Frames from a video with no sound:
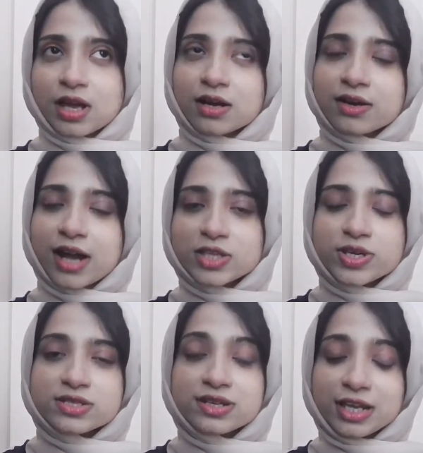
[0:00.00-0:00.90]
uh,
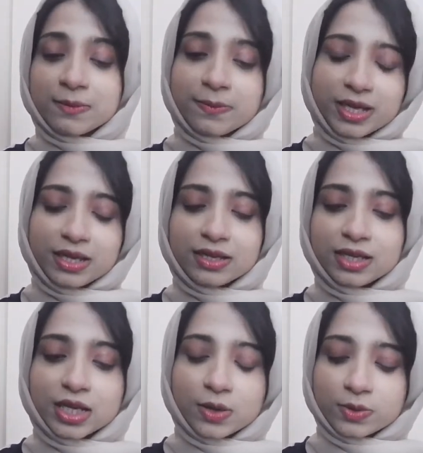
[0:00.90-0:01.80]
graduation in BE
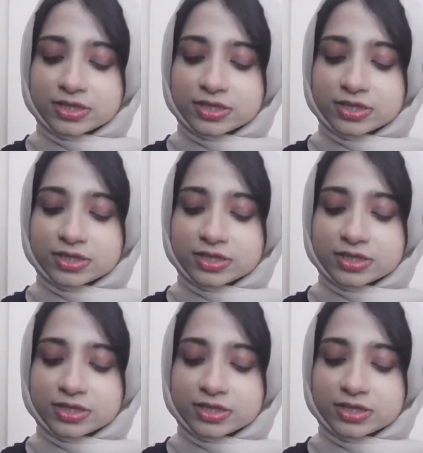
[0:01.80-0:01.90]
with a